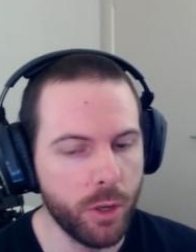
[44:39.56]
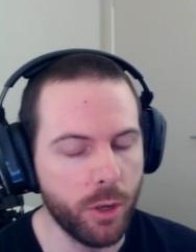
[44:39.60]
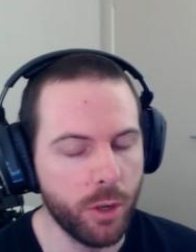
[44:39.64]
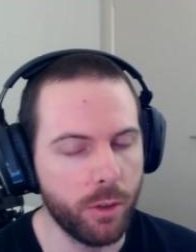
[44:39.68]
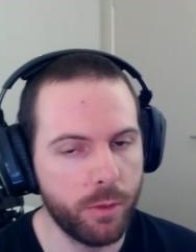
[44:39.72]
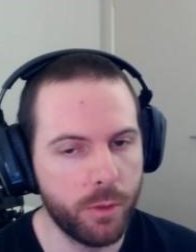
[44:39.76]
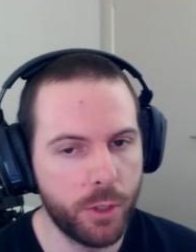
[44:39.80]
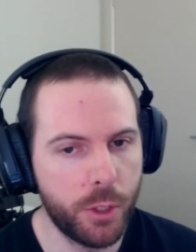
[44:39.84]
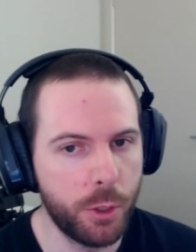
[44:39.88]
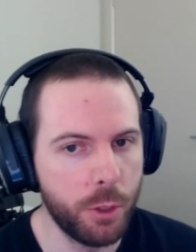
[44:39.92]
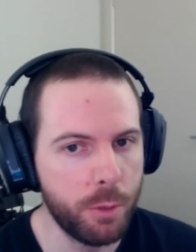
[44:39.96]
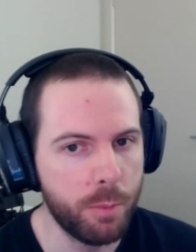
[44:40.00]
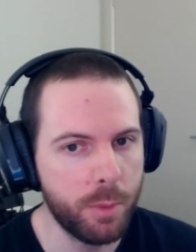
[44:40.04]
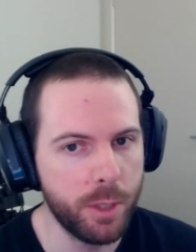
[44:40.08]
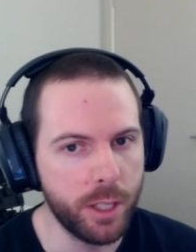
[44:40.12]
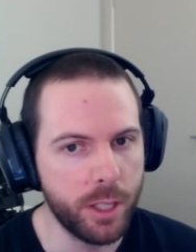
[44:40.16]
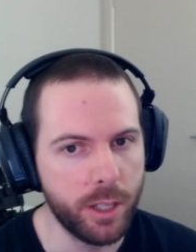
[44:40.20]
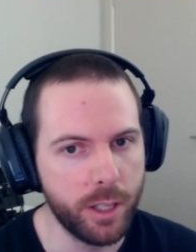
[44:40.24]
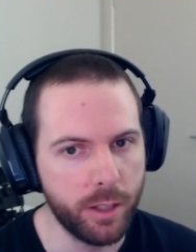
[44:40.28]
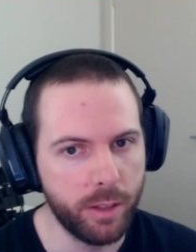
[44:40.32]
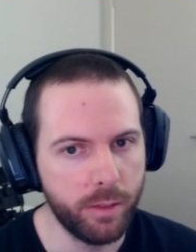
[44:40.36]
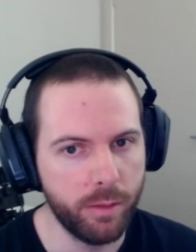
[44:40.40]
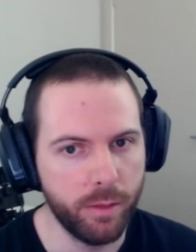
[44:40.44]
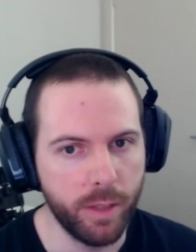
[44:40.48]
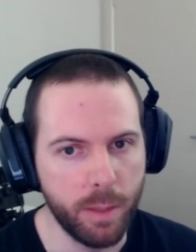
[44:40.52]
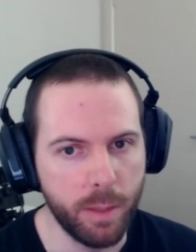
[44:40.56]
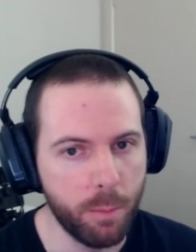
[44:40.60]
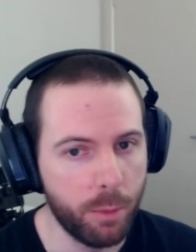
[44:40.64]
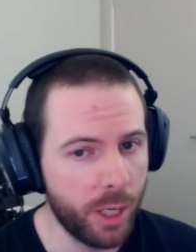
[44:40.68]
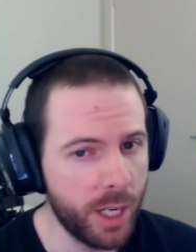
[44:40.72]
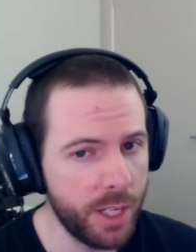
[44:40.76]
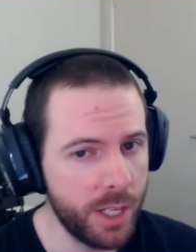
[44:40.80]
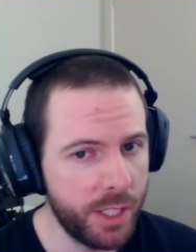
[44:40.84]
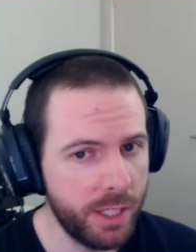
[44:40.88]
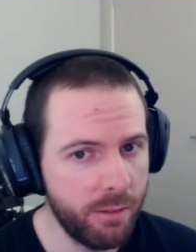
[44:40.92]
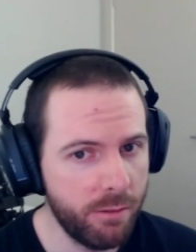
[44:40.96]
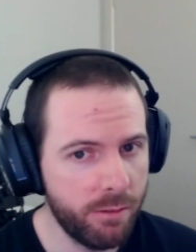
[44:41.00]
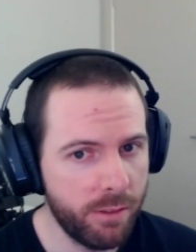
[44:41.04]
super
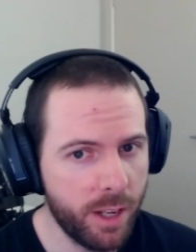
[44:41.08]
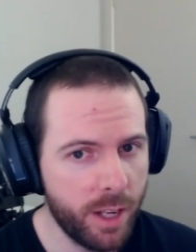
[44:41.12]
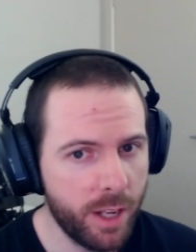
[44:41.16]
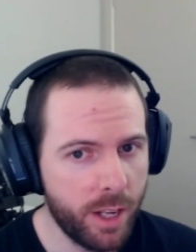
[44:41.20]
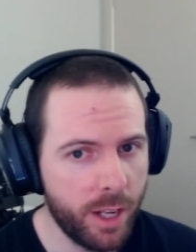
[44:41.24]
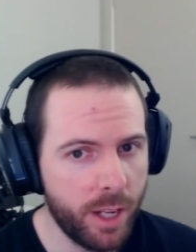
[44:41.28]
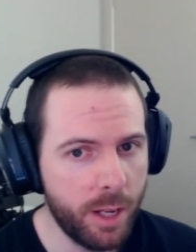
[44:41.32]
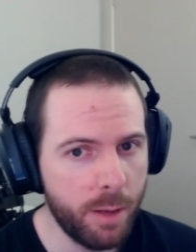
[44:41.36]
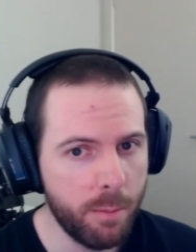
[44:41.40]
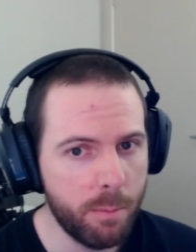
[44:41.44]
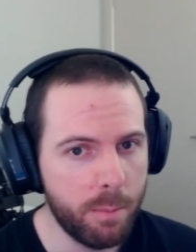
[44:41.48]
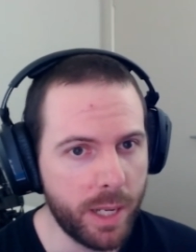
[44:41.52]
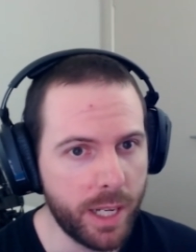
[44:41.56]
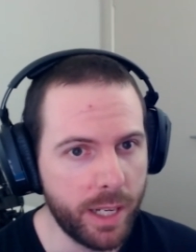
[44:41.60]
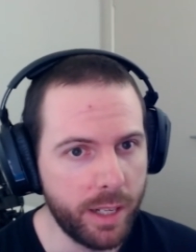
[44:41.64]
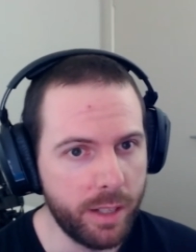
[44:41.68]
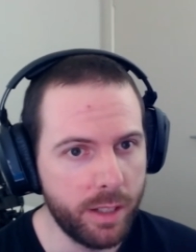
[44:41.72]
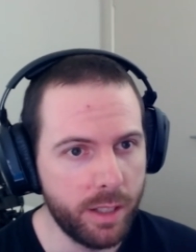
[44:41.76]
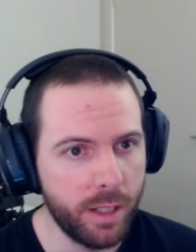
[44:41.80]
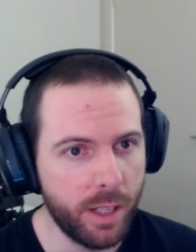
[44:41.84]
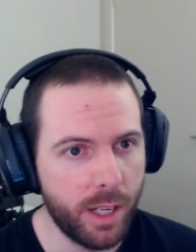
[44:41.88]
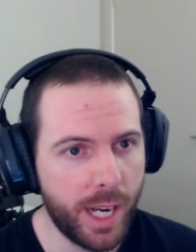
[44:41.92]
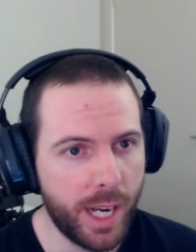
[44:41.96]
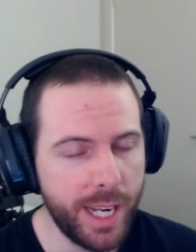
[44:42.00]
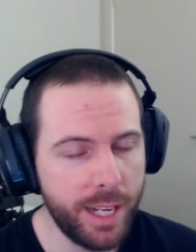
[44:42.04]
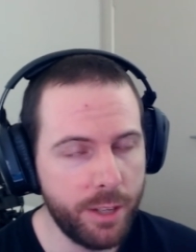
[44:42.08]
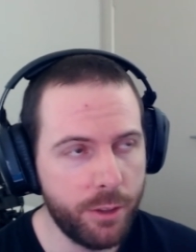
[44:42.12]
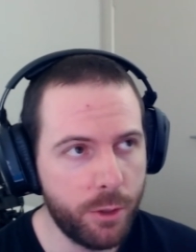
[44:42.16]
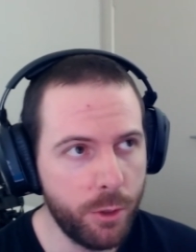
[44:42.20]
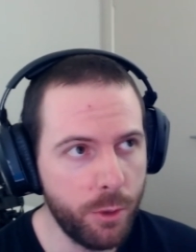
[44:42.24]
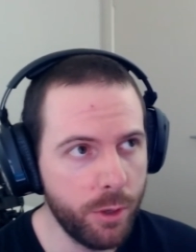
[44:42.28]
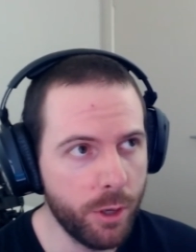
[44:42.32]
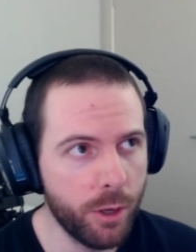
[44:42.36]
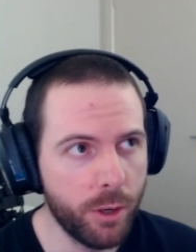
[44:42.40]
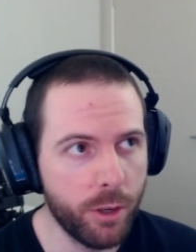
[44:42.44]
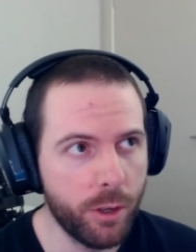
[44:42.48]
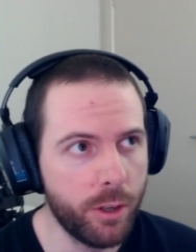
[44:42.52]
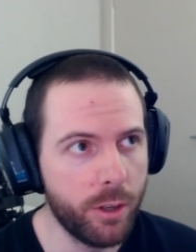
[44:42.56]
impressive, but I do
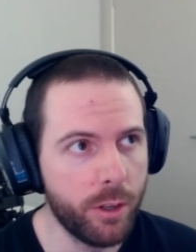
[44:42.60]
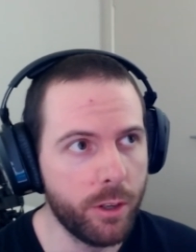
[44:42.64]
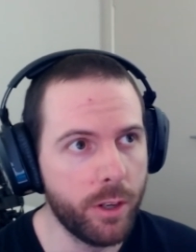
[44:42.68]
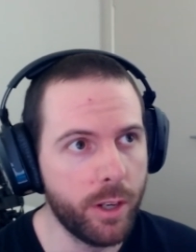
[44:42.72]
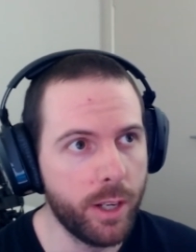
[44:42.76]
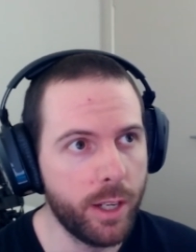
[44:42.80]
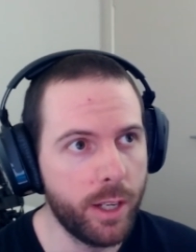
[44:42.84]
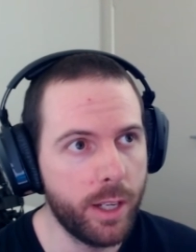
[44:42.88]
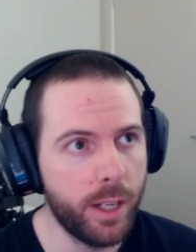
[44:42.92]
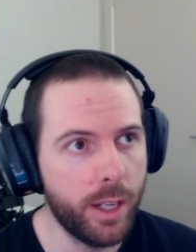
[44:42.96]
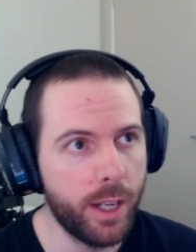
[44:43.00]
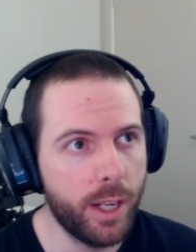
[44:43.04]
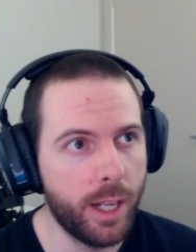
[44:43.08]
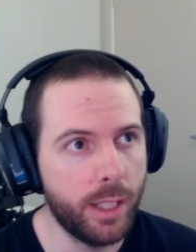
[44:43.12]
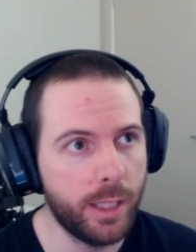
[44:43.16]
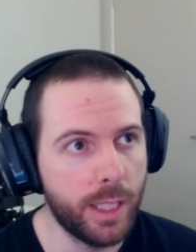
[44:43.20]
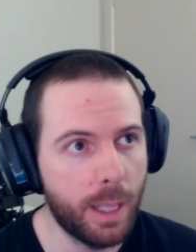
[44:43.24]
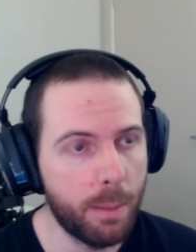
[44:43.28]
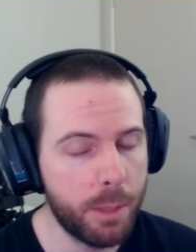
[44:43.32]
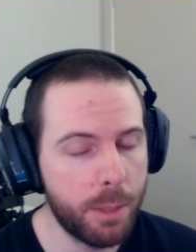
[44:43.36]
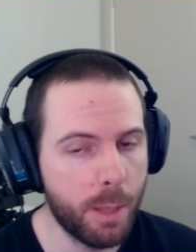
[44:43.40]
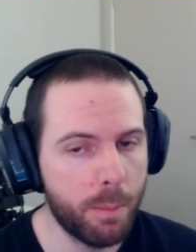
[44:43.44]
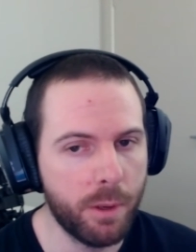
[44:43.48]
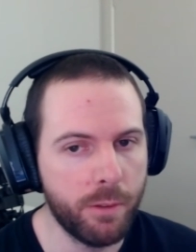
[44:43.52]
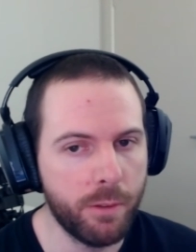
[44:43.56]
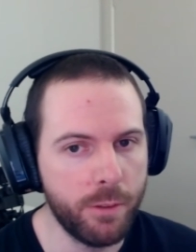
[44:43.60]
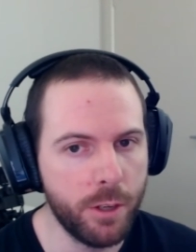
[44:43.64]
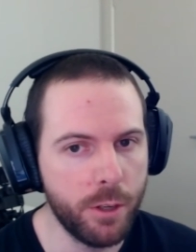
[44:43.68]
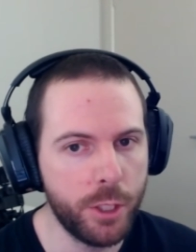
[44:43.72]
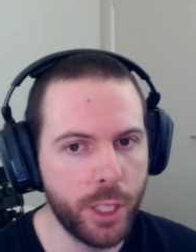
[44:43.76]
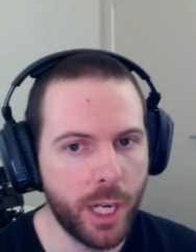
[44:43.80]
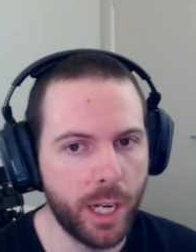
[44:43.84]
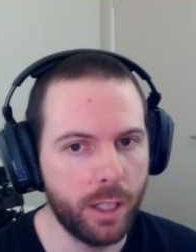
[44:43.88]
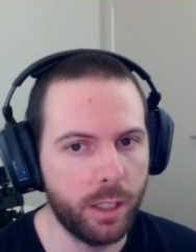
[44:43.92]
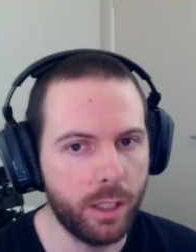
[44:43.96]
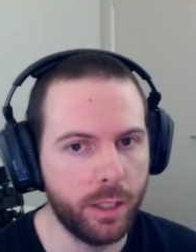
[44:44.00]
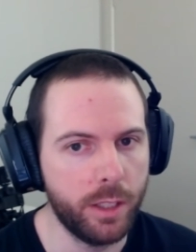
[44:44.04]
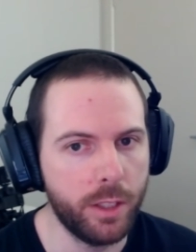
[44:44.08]
know a laptop review
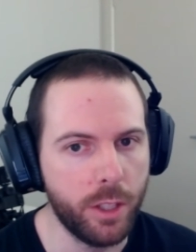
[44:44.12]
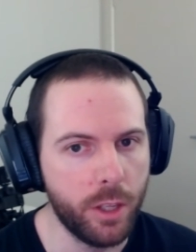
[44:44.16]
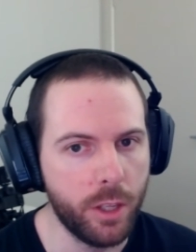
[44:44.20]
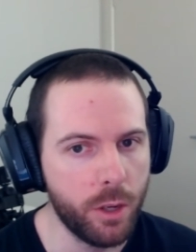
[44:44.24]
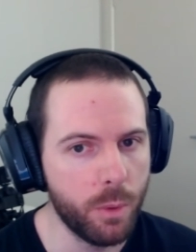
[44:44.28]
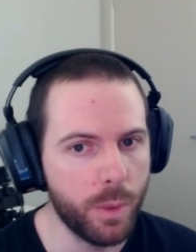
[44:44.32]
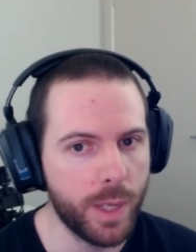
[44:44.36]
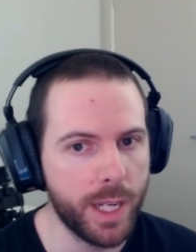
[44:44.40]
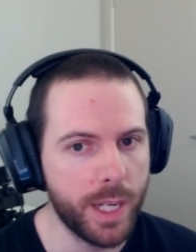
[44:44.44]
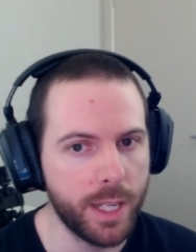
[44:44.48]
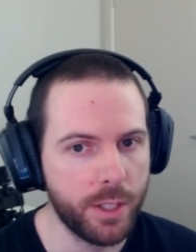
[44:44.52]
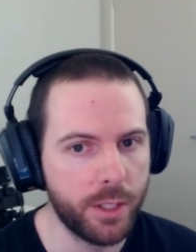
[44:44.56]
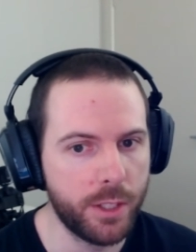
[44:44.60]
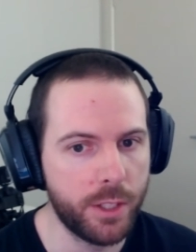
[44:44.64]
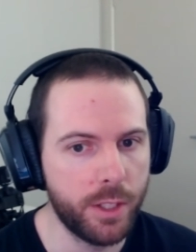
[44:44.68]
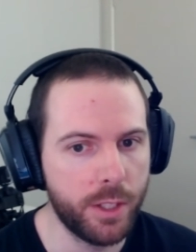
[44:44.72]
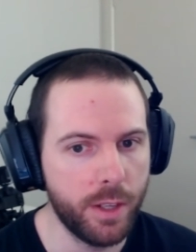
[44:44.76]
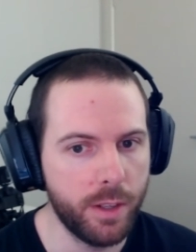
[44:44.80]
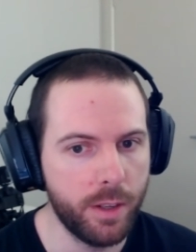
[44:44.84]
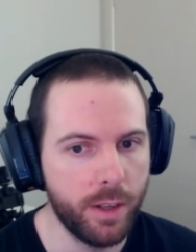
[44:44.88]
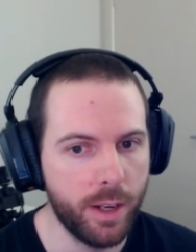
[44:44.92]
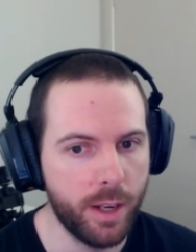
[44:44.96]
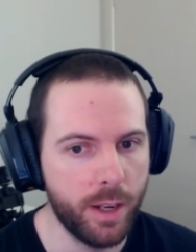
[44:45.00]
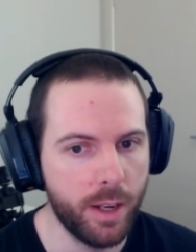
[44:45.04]
channel in the US,